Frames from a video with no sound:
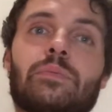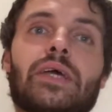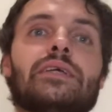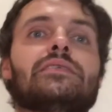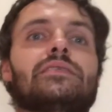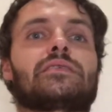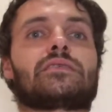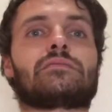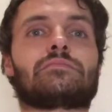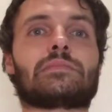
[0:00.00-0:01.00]

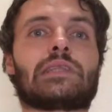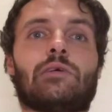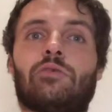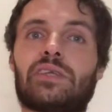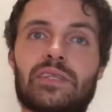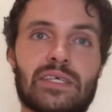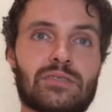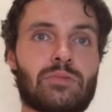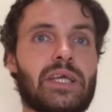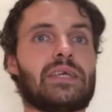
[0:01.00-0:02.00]
beats Lloyd this
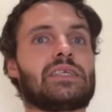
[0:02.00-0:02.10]
week,